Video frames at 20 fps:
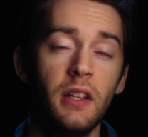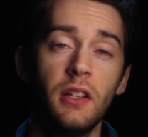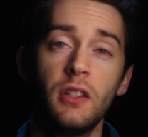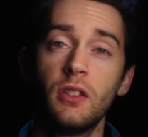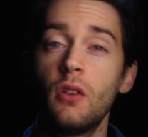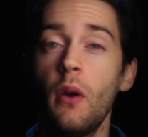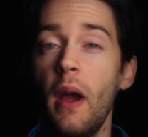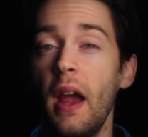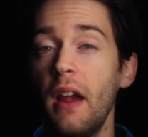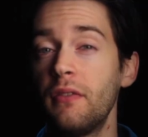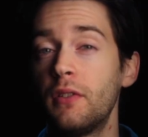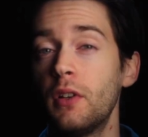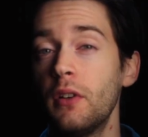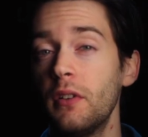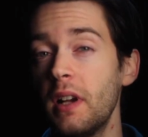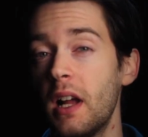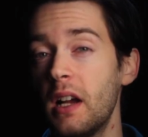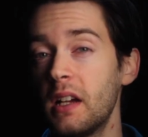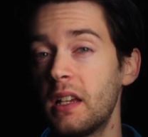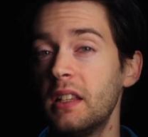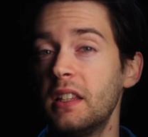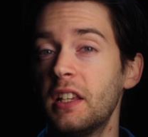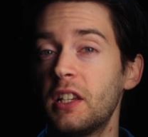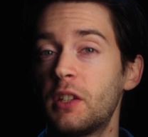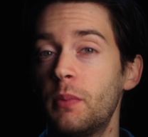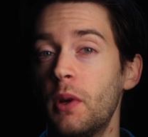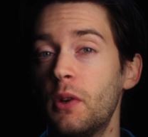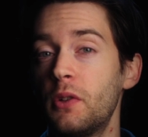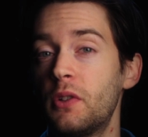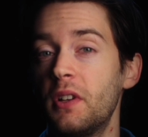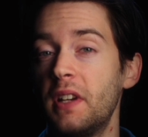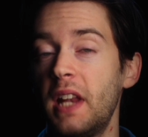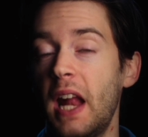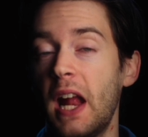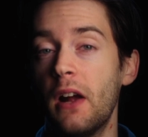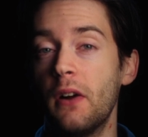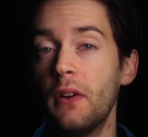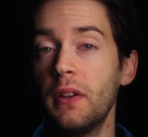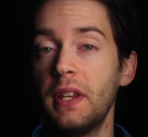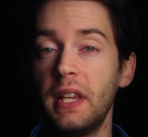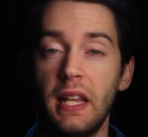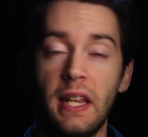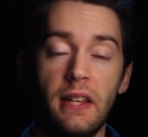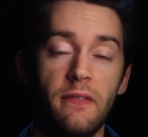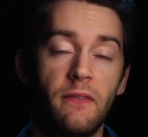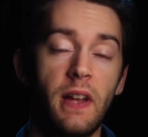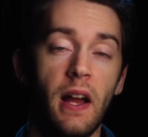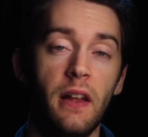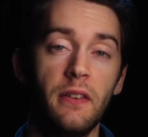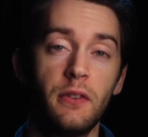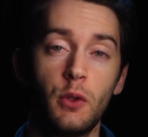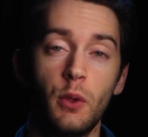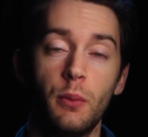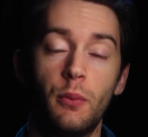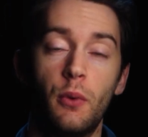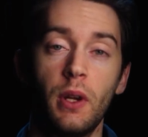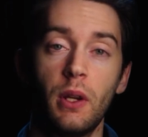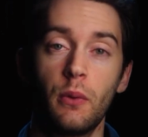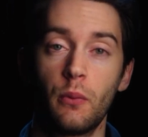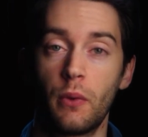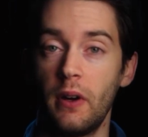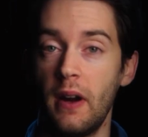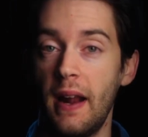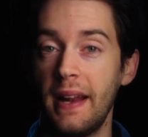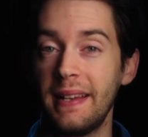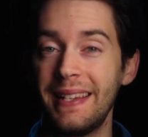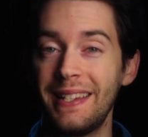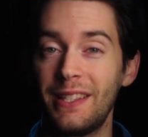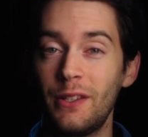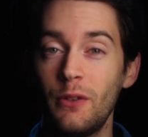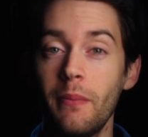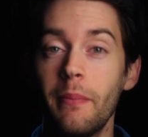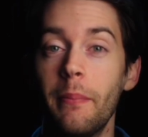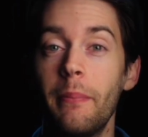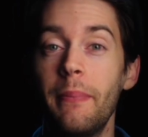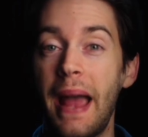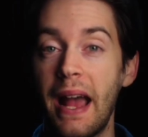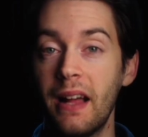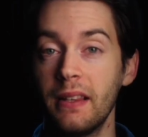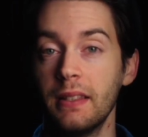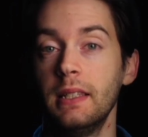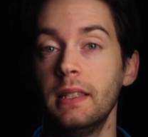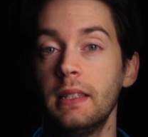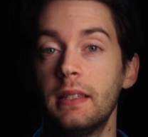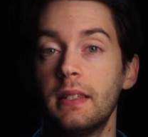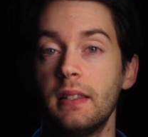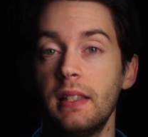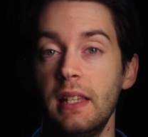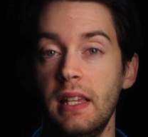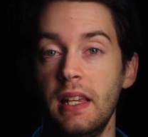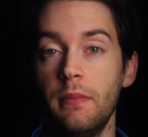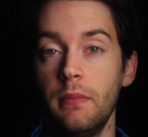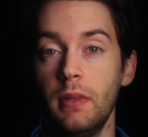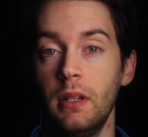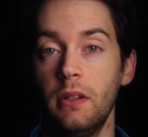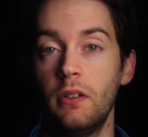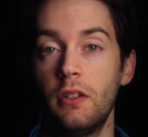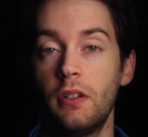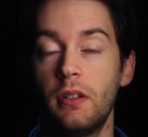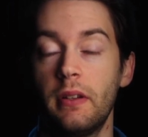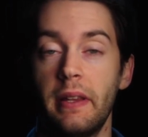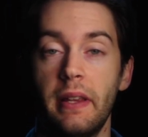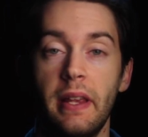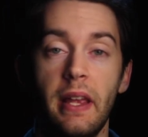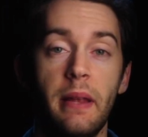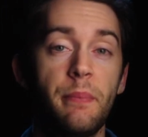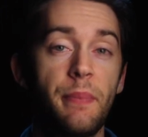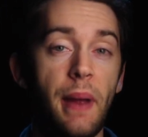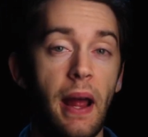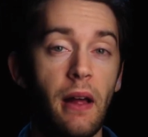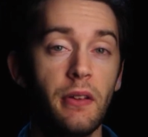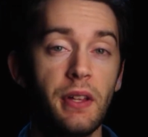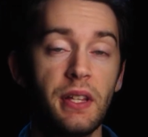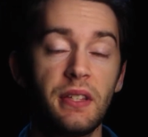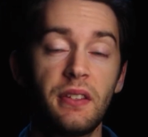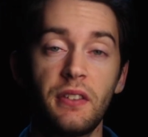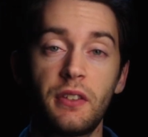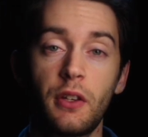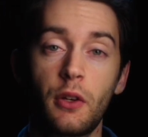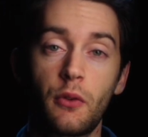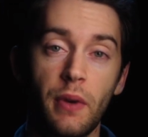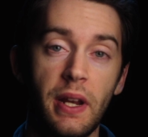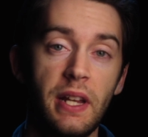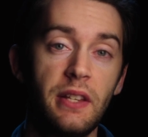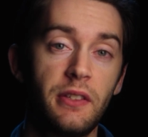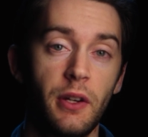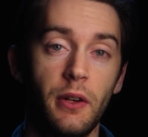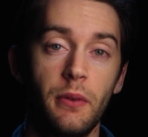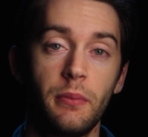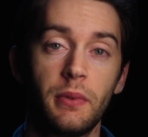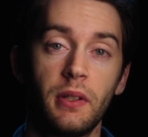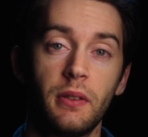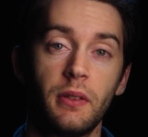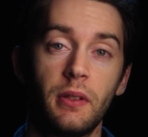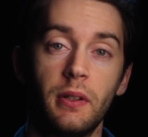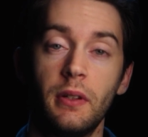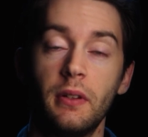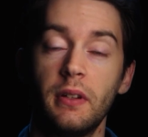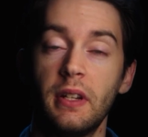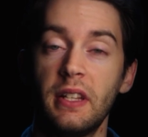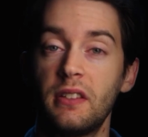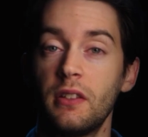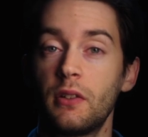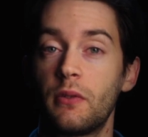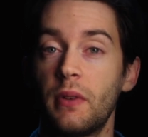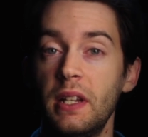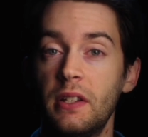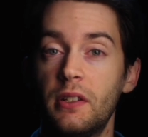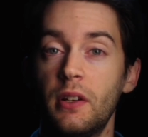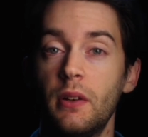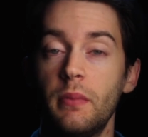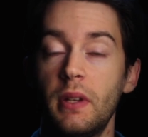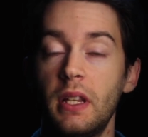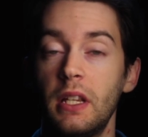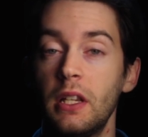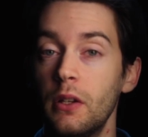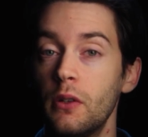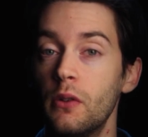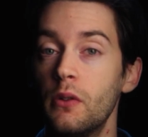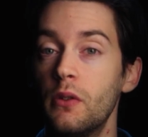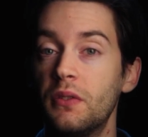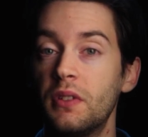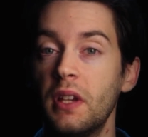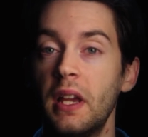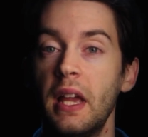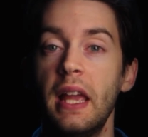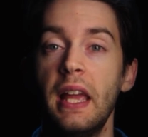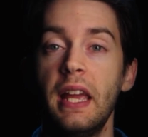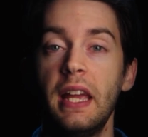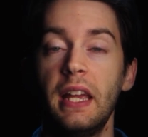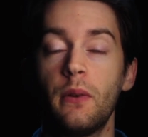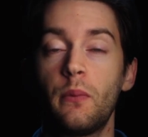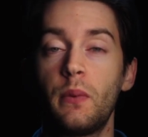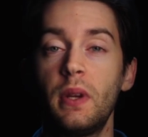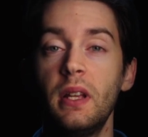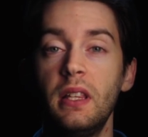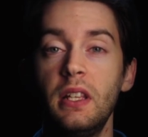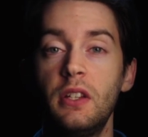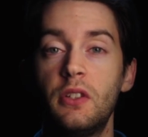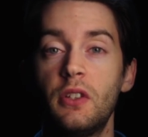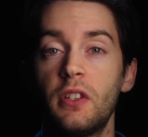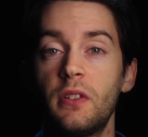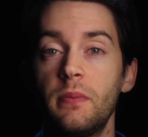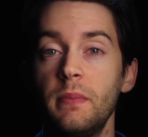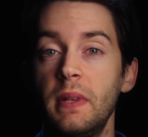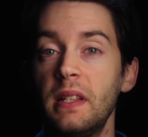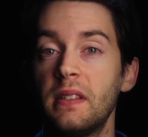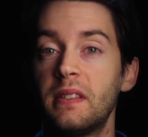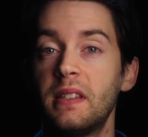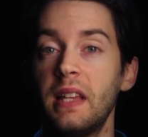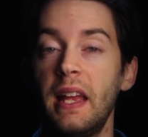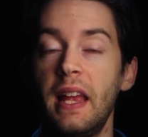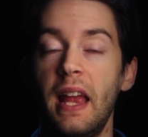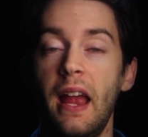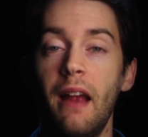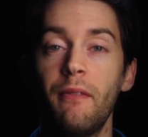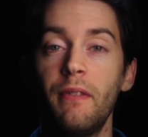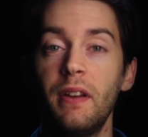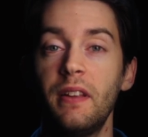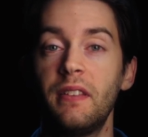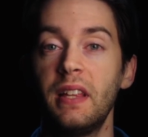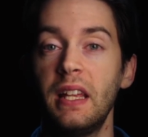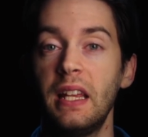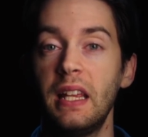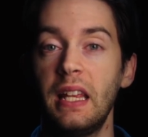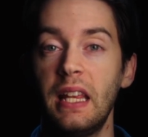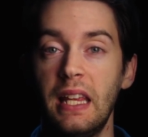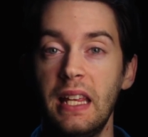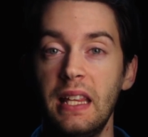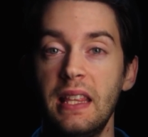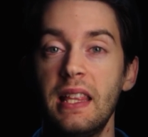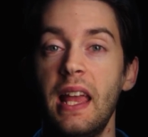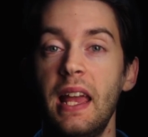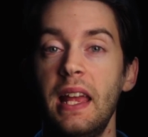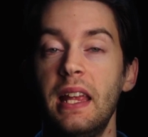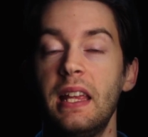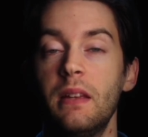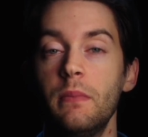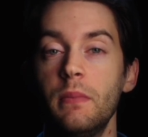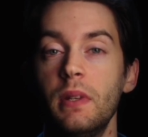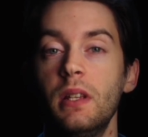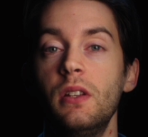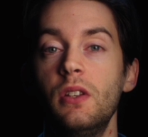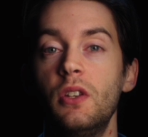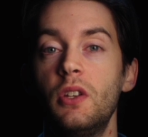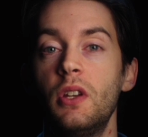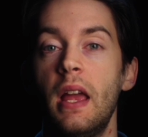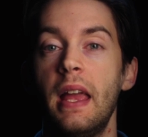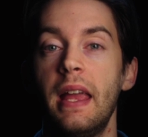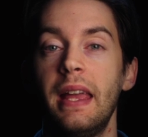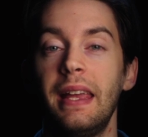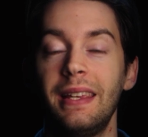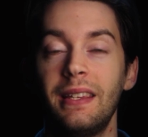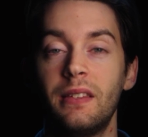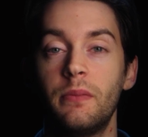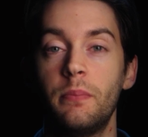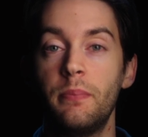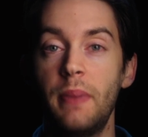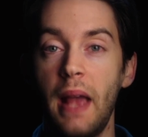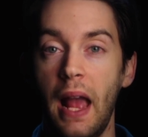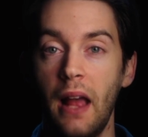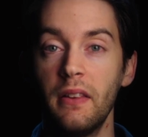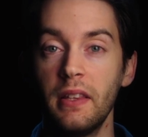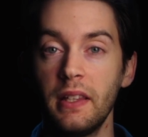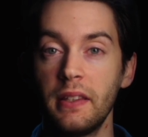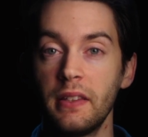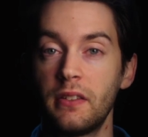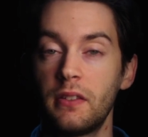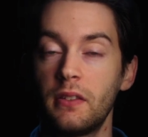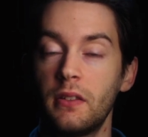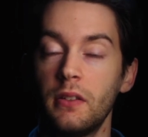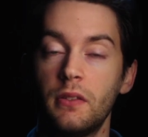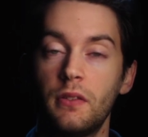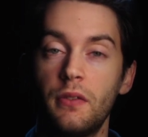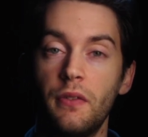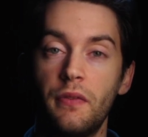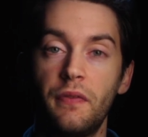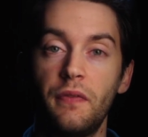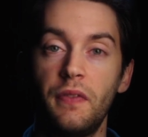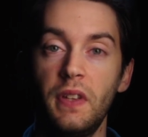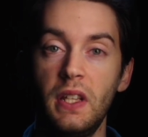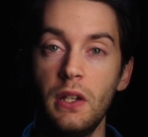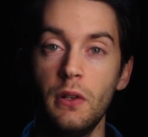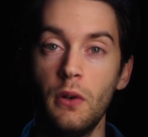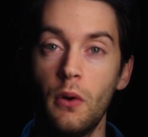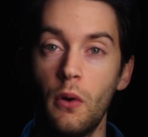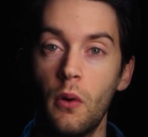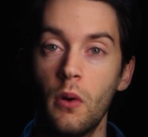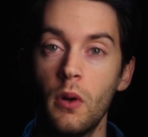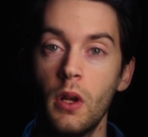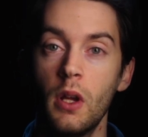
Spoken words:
So after knocking the exposure down, I've gotten to a point where I need to balance the image. And balance is a great term to learn. It's a great term to use. It really just means that everything in that image is balanced to feel